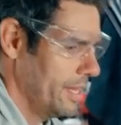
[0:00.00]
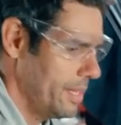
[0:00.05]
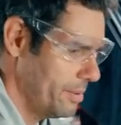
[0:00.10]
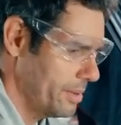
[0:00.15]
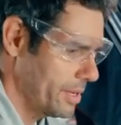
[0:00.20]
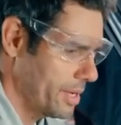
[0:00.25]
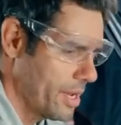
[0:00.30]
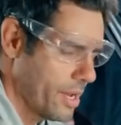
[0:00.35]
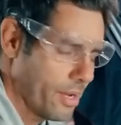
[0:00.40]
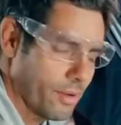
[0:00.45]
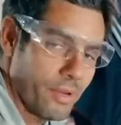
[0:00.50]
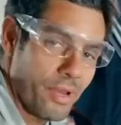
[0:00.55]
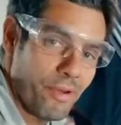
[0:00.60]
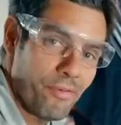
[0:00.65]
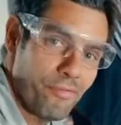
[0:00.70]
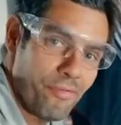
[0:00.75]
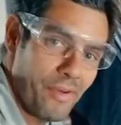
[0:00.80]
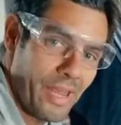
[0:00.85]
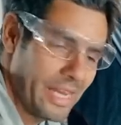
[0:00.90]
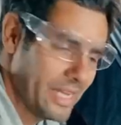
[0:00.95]
There we go.
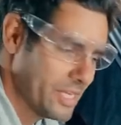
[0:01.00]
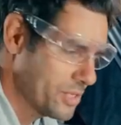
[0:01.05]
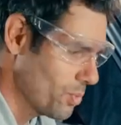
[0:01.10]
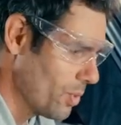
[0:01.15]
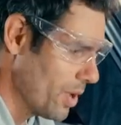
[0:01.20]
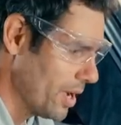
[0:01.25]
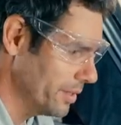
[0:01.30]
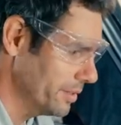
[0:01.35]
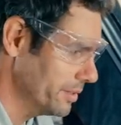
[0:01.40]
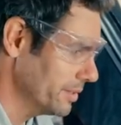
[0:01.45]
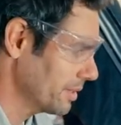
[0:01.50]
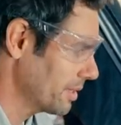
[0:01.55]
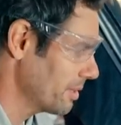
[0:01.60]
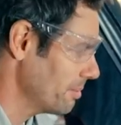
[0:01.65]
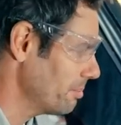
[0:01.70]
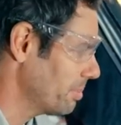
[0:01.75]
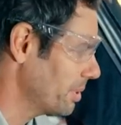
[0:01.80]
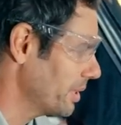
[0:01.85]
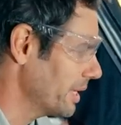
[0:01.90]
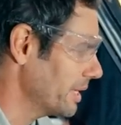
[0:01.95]
Phase one
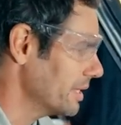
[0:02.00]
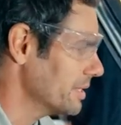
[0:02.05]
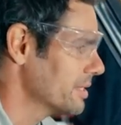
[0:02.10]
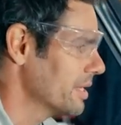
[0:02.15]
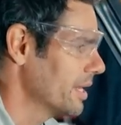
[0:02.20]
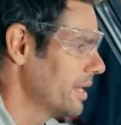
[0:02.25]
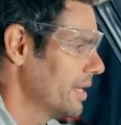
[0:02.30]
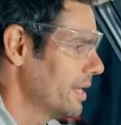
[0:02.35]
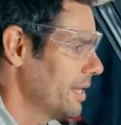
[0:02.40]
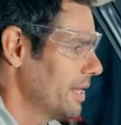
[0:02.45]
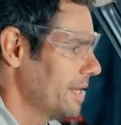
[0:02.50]
complete.